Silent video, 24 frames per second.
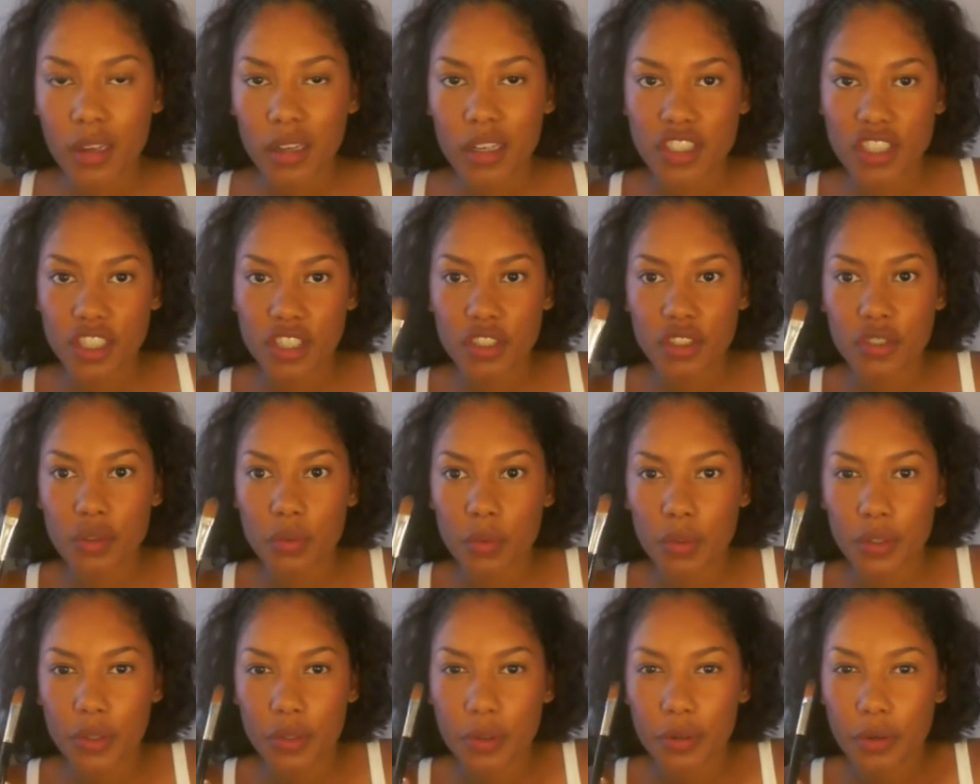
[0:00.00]
Since you
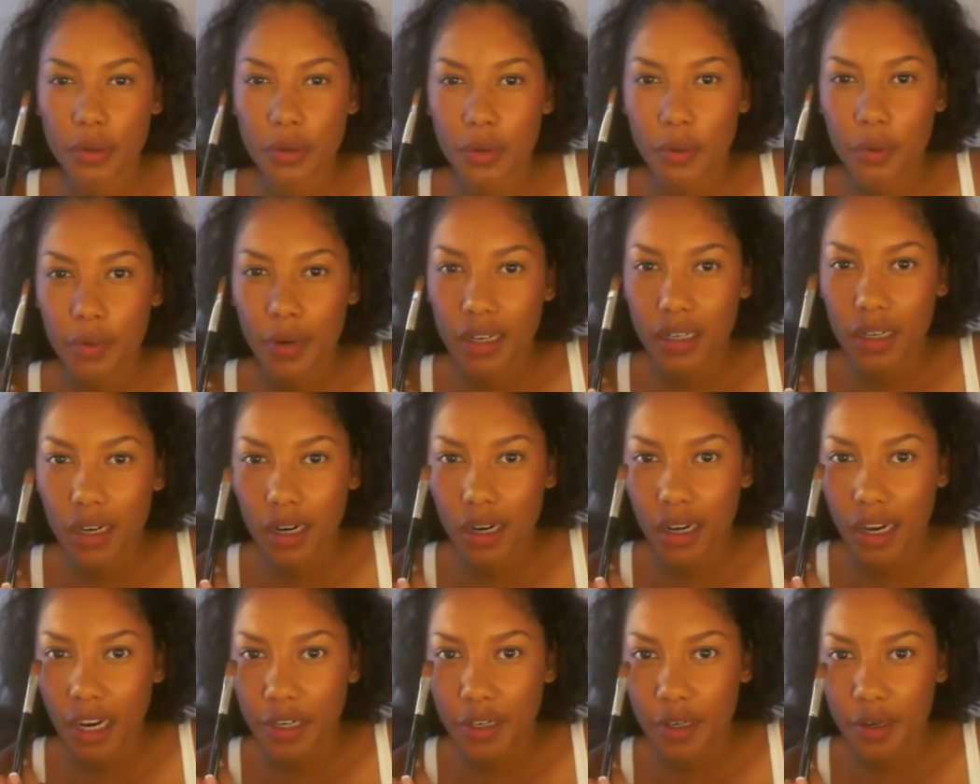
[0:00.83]
want to create a
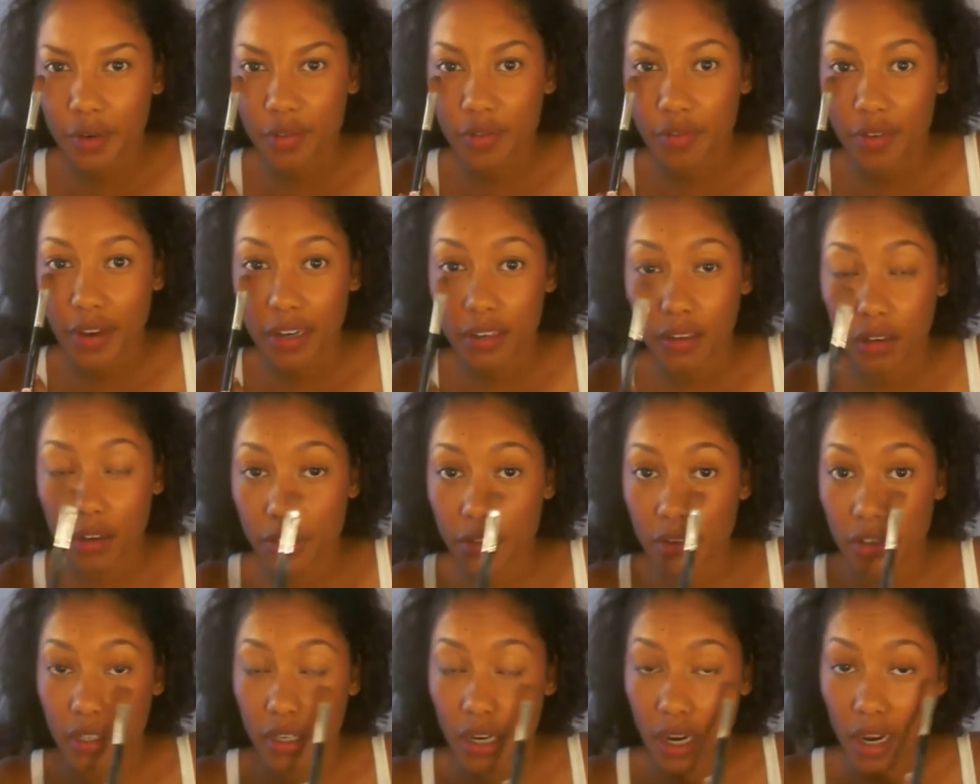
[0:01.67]
lighter effect
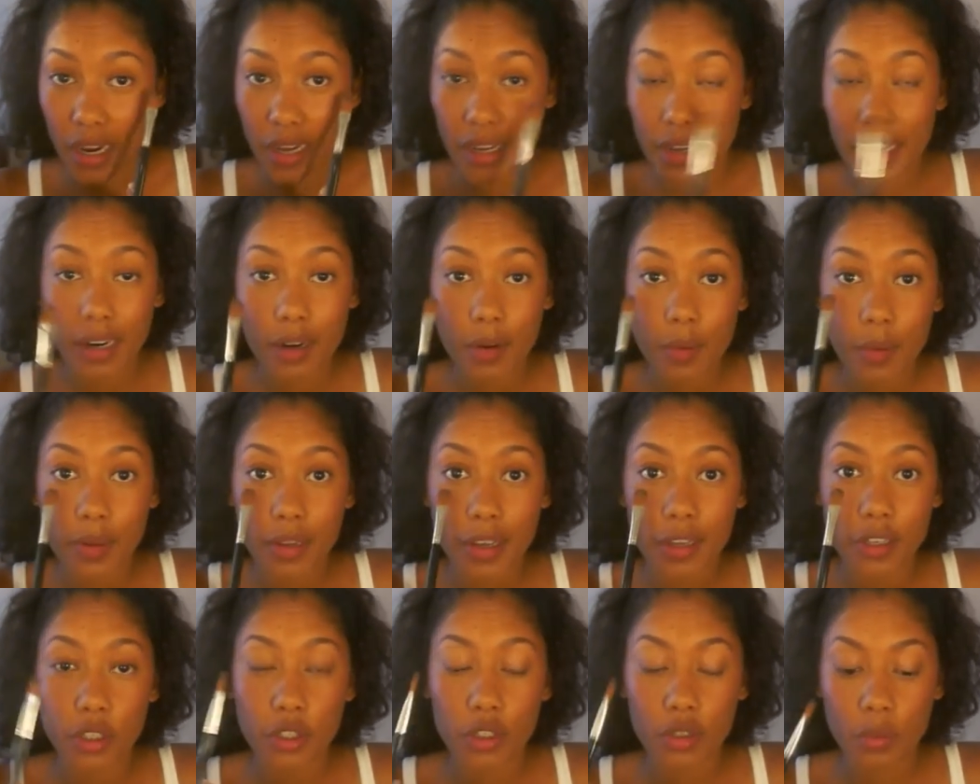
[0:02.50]
under the eye
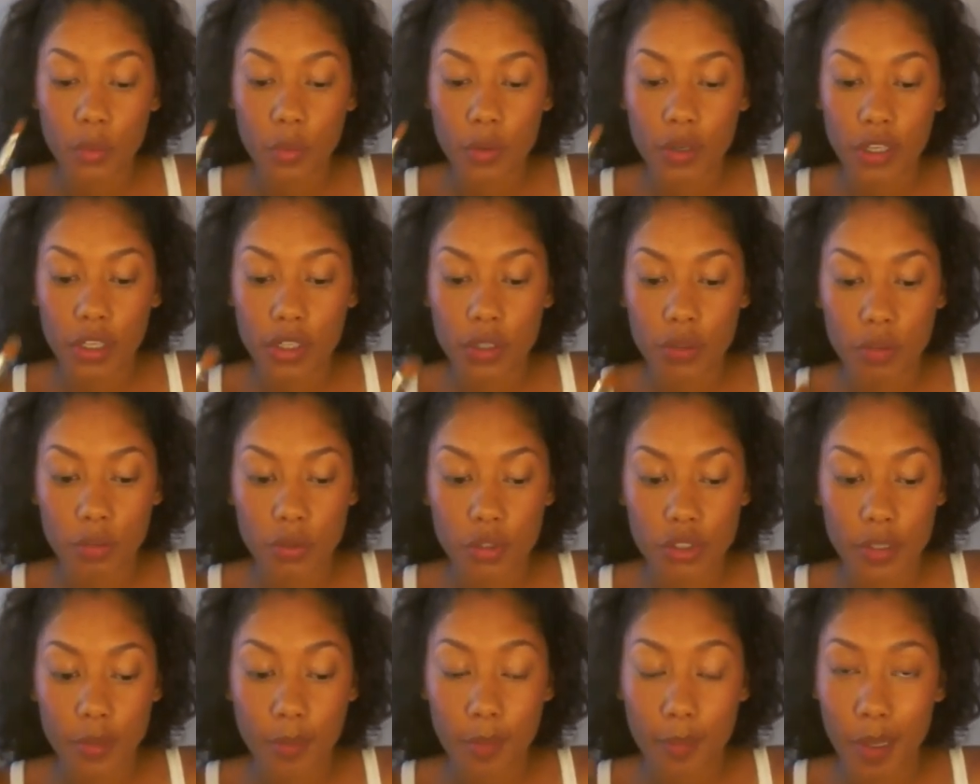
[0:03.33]
area, you don't want to
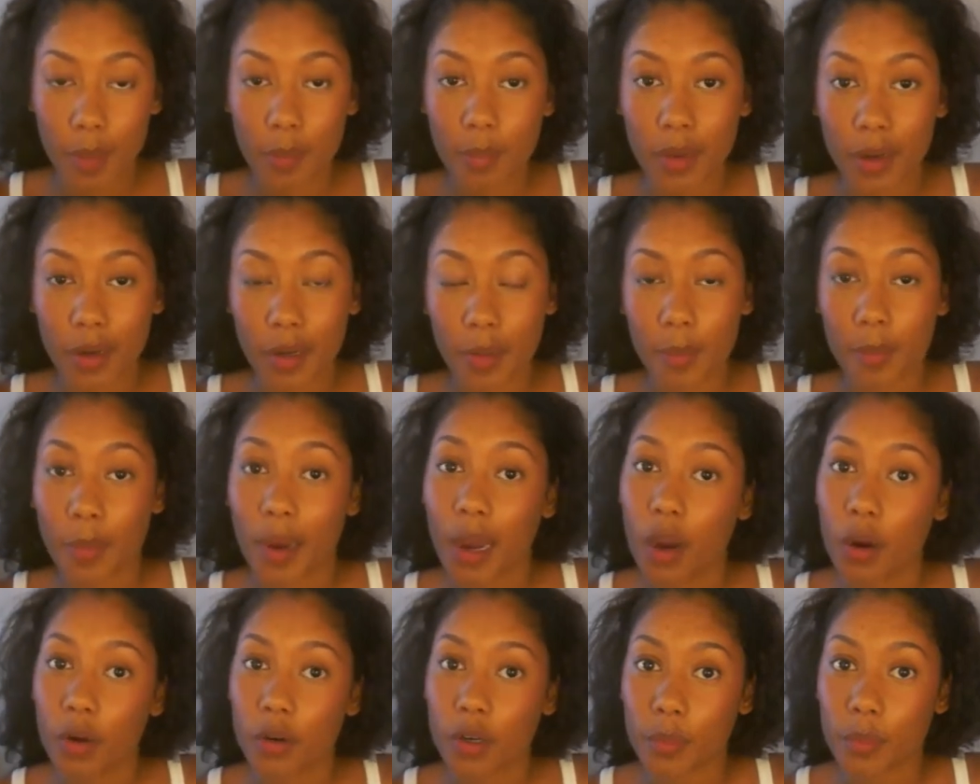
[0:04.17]
use a pigmented
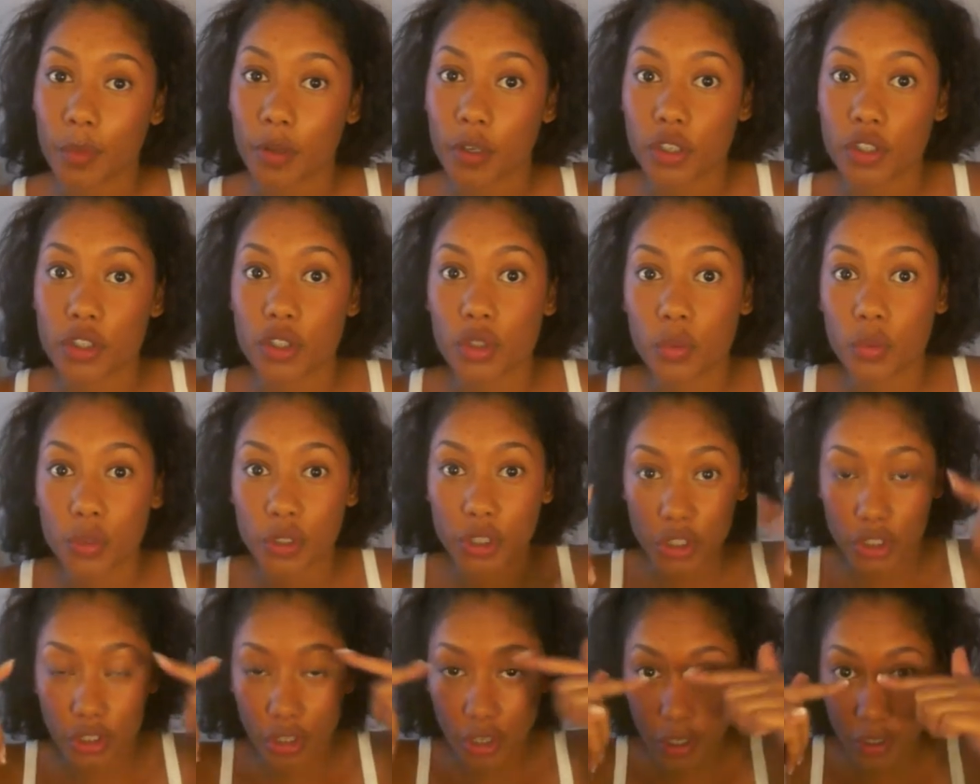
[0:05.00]
powder because you will
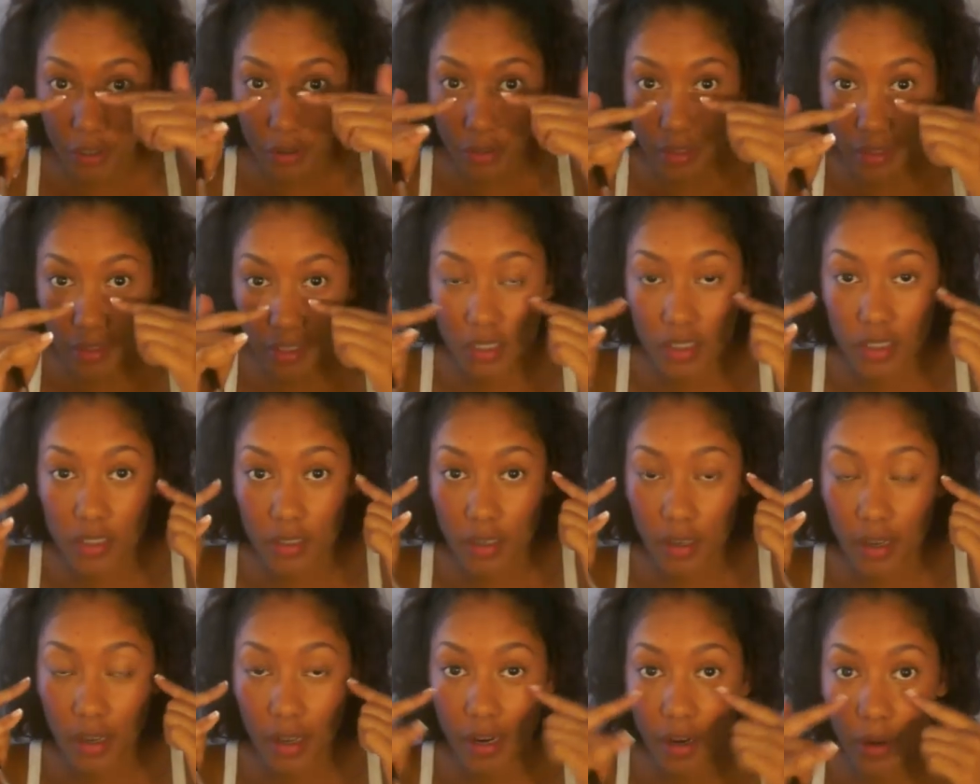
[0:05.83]
darken
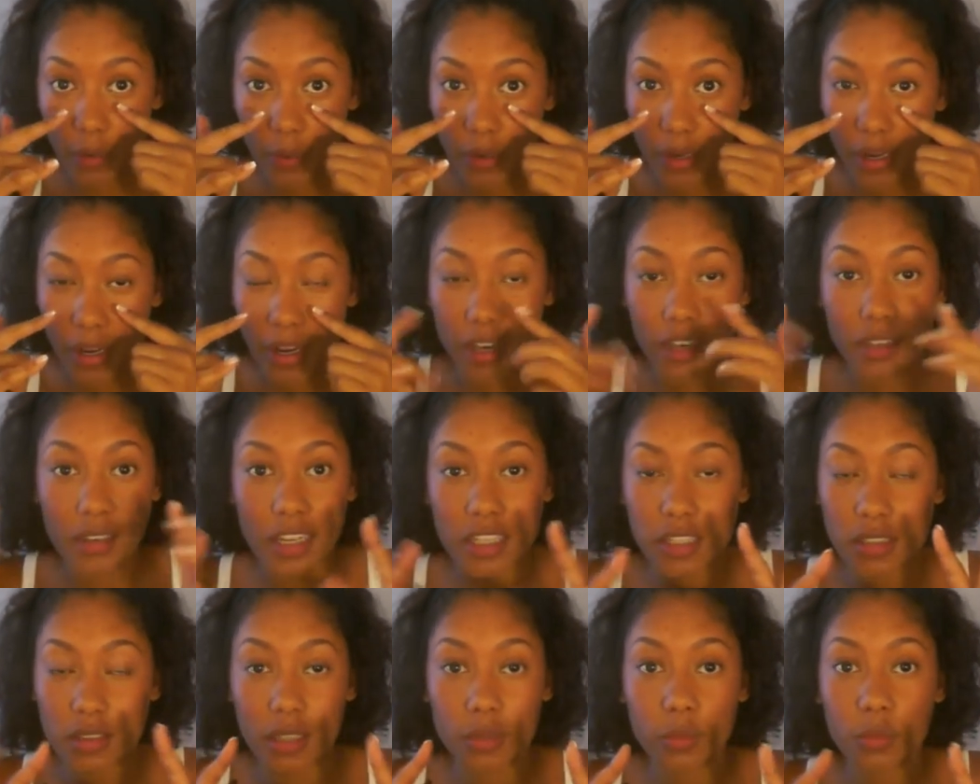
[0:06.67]
this area, and
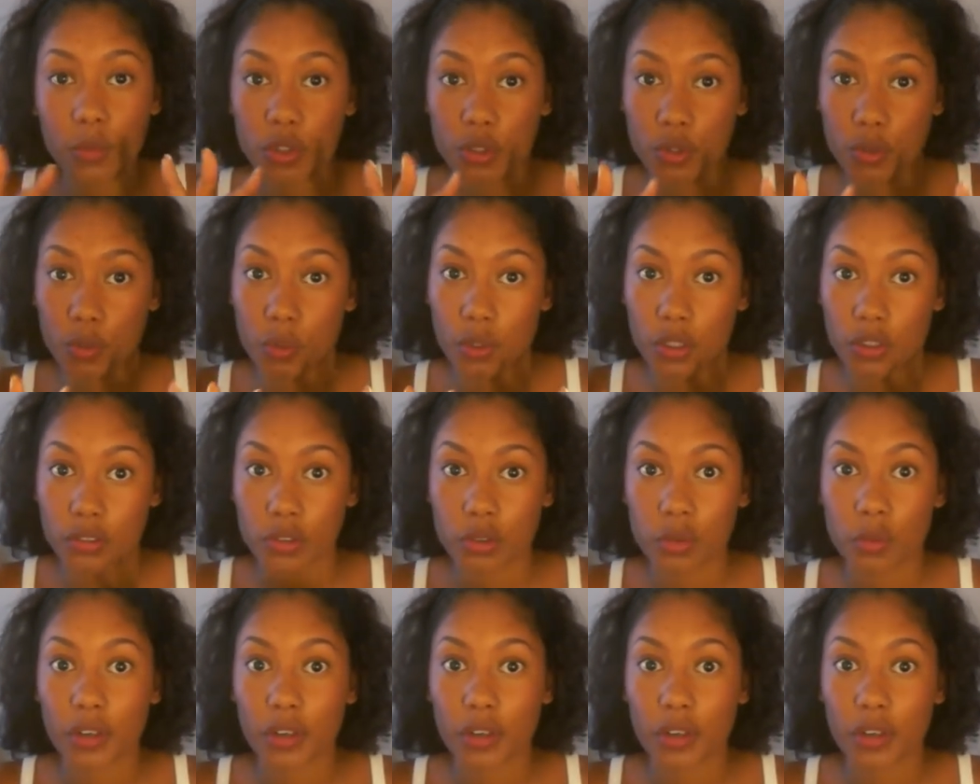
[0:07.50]
that's not what you want.